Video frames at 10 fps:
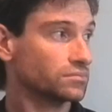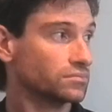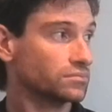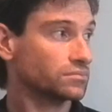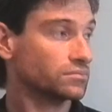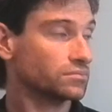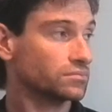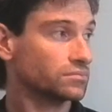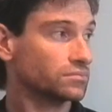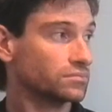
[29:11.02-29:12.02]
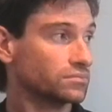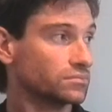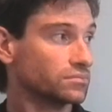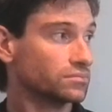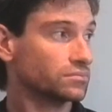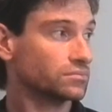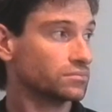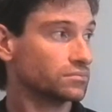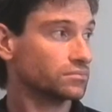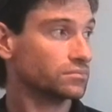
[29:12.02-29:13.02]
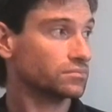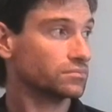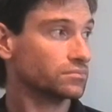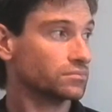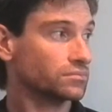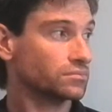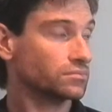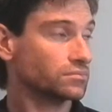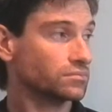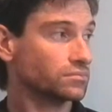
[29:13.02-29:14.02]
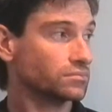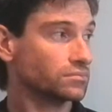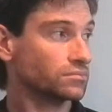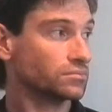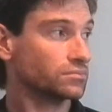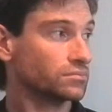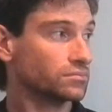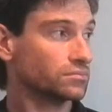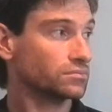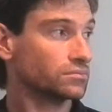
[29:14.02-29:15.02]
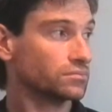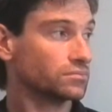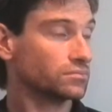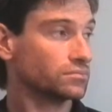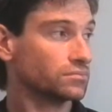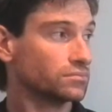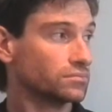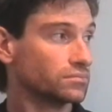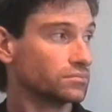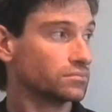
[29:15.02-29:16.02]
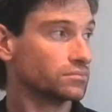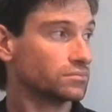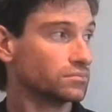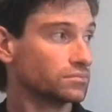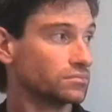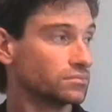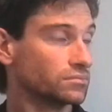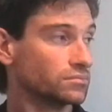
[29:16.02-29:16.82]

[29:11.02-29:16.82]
This person isn't speaking.